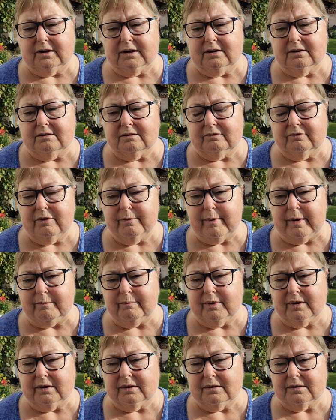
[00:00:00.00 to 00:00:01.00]
I can't
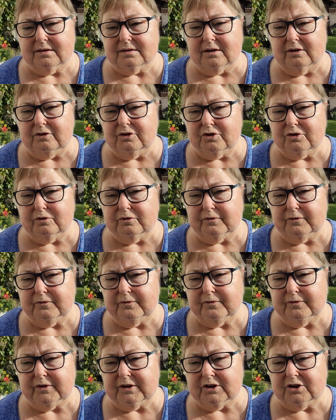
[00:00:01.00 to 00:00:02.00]
remember,
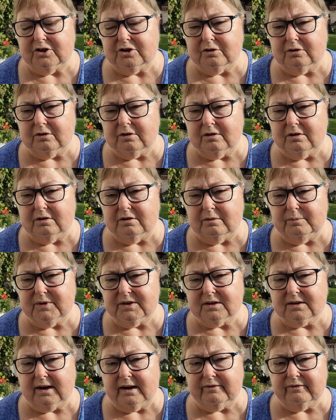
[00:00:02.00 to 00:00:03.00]
socialfish.com,
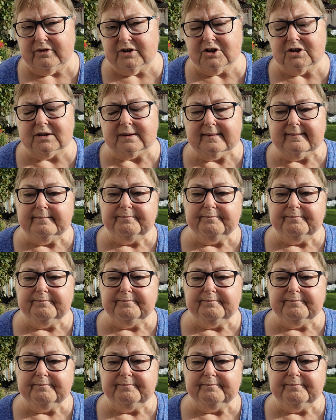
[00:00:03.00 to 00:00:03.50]
Scamfish,